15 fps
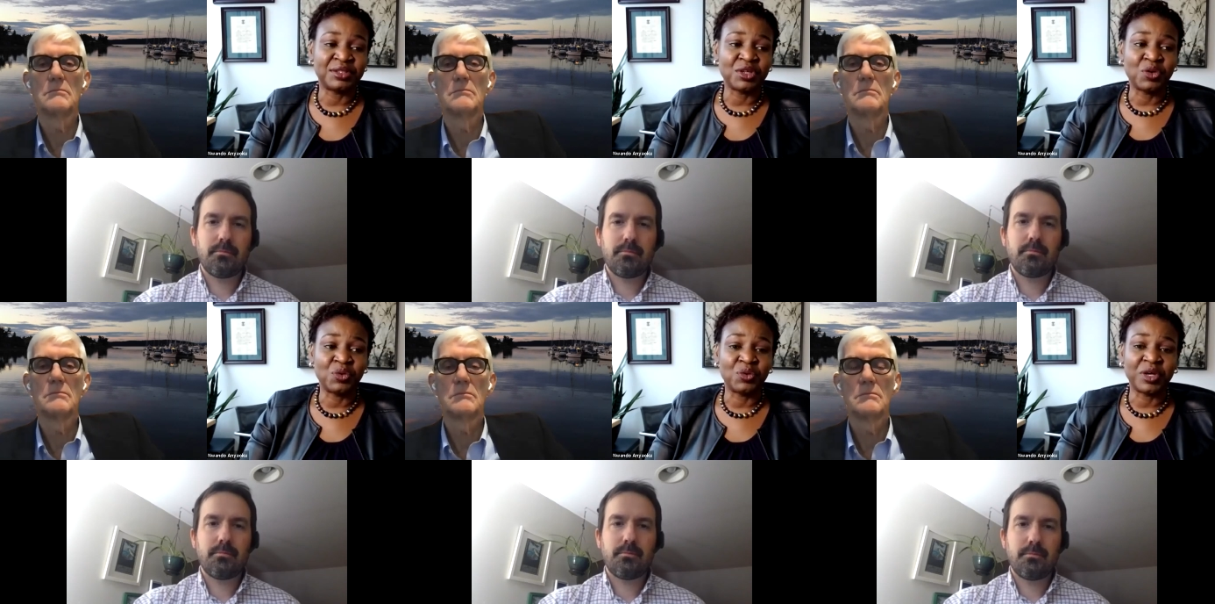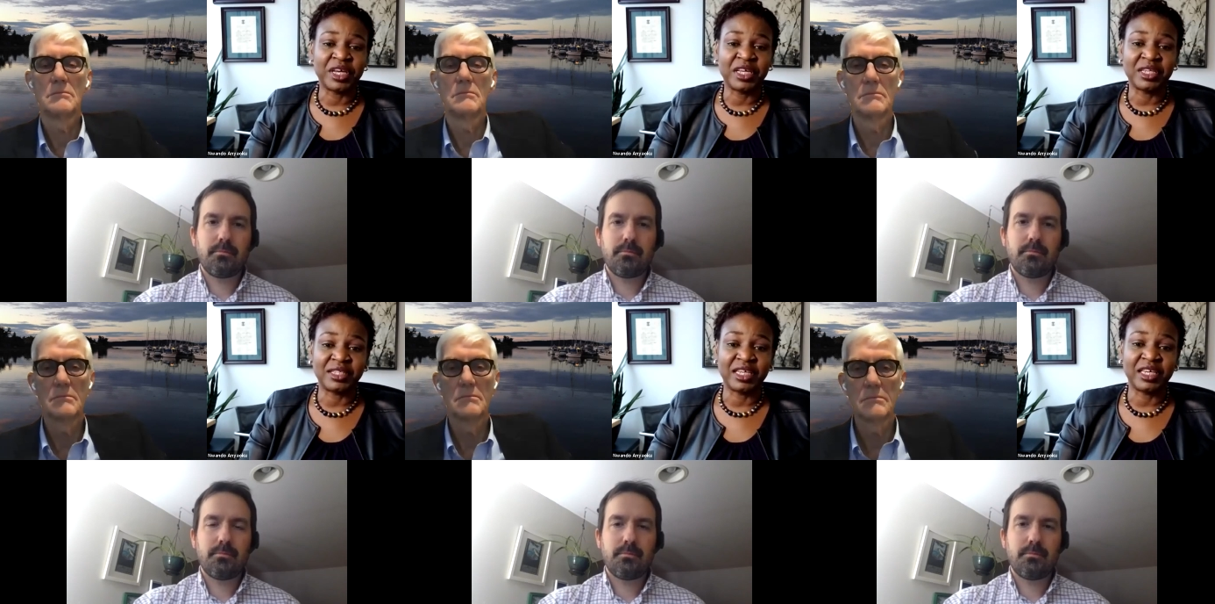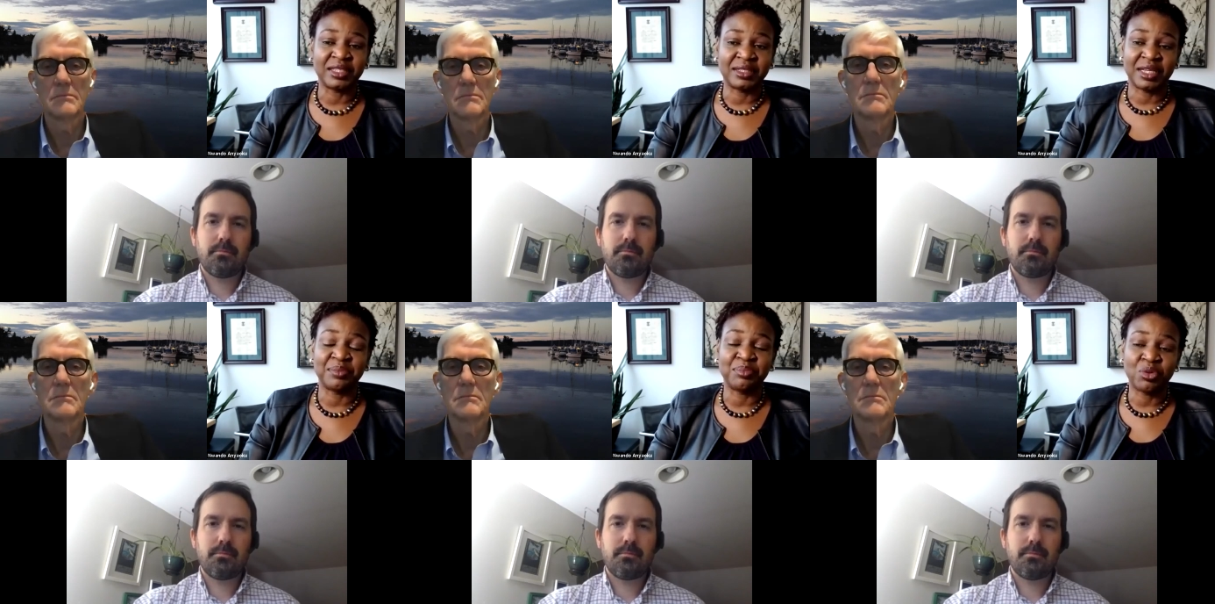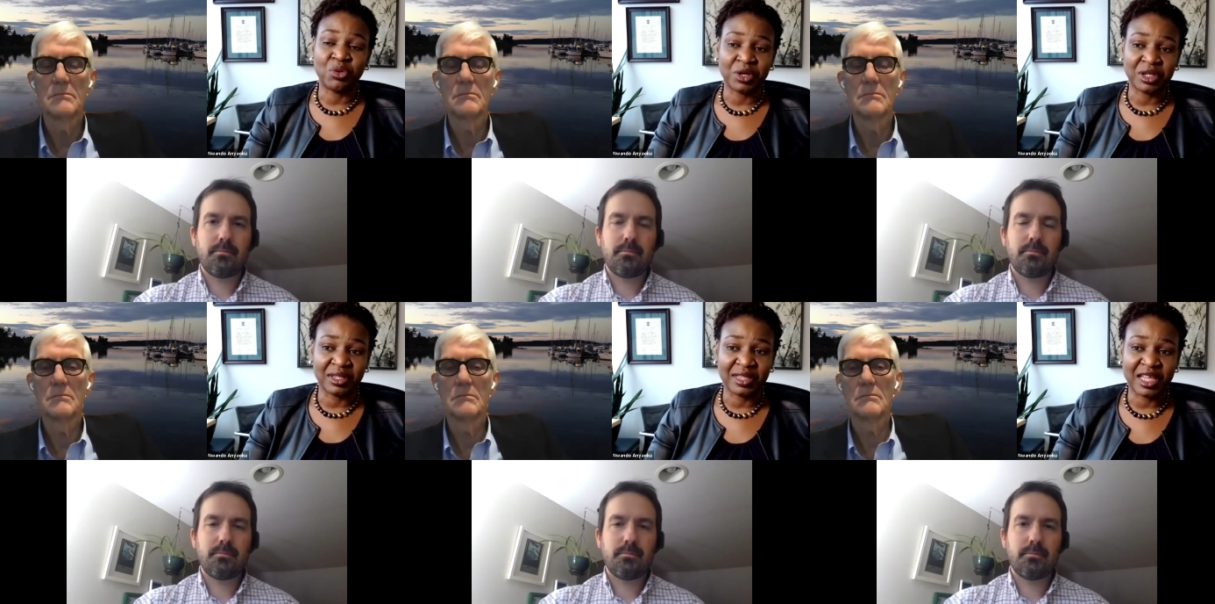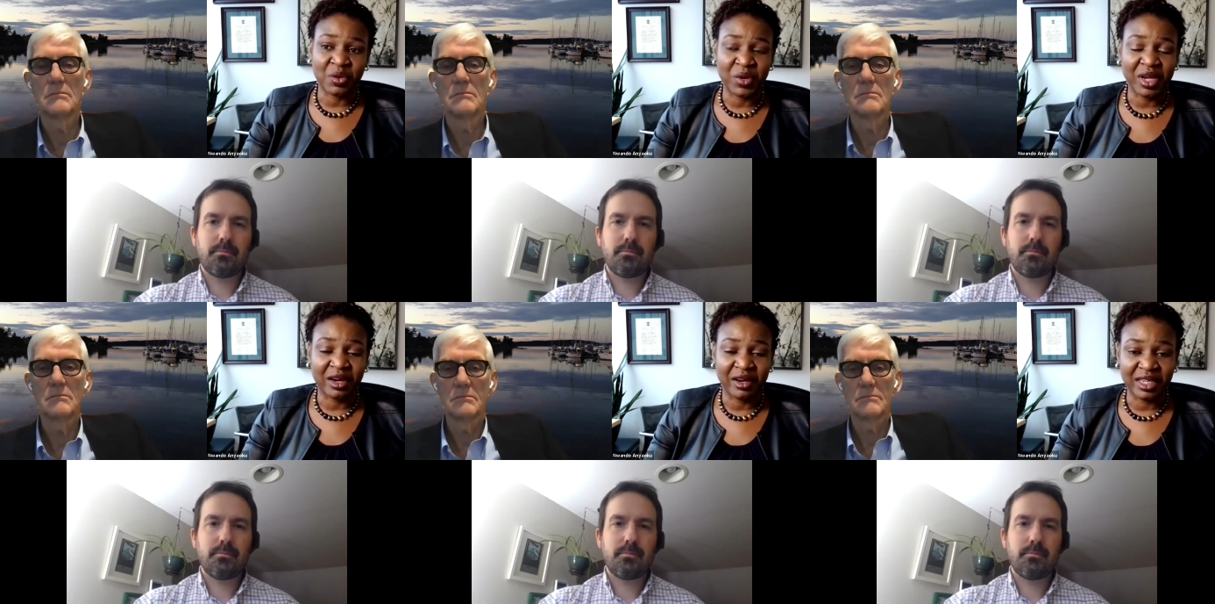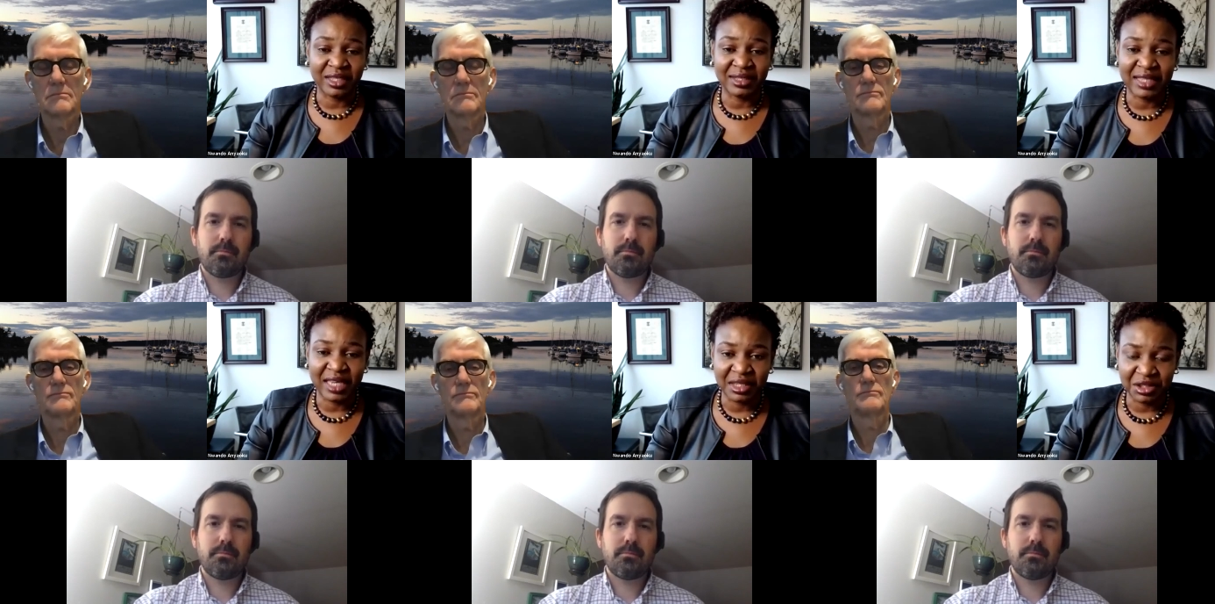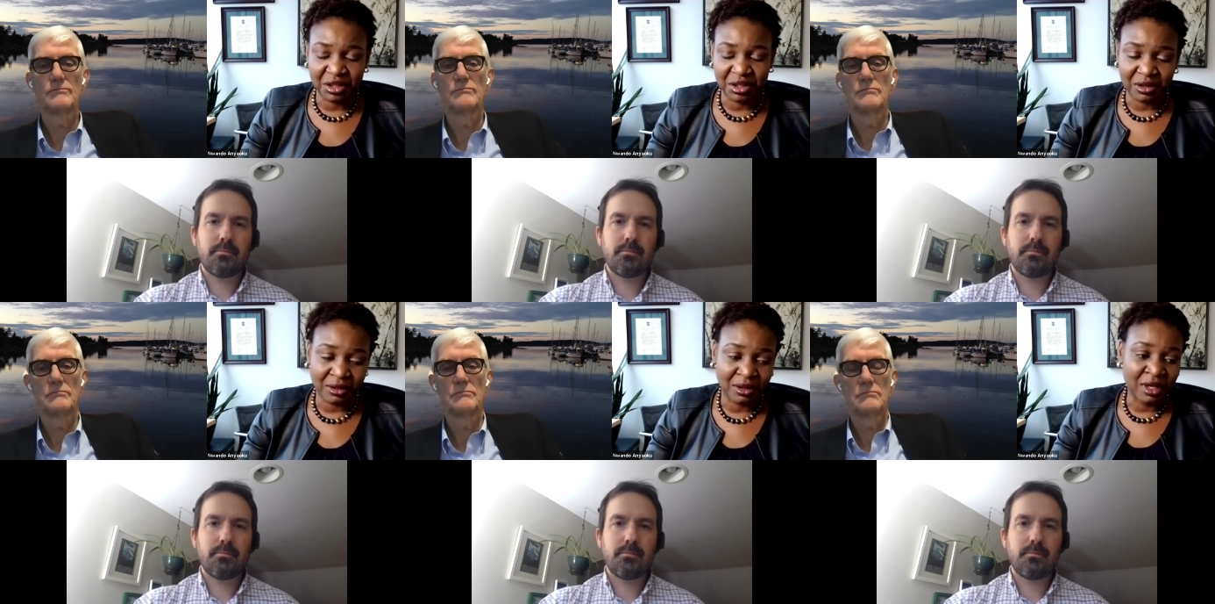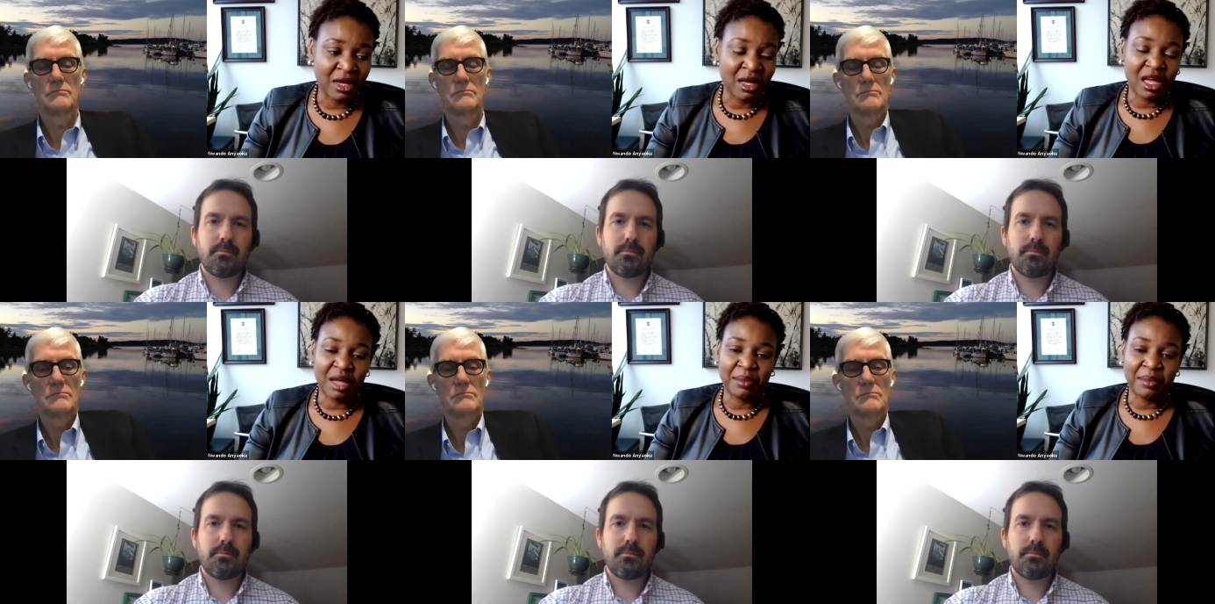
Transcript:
Speaker 1: And so it is important that we are intentional